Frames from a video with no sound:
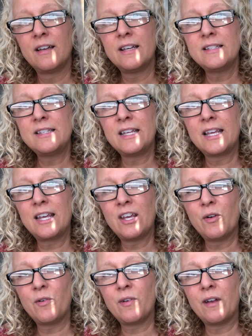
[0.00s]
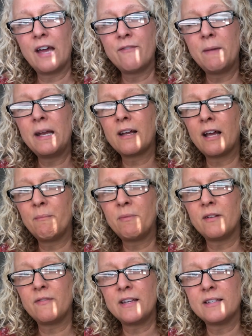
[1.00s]
Isn't it cute? I've made a
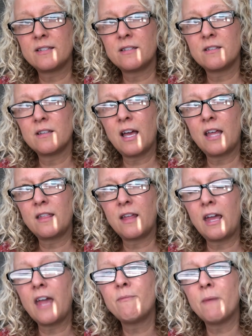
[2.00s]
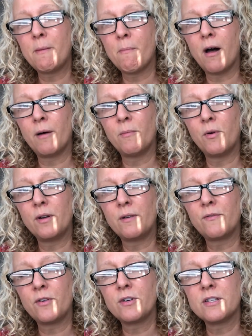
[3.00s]
couple of these. I gave my mom one
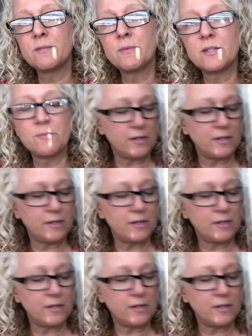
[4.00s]
for Christmas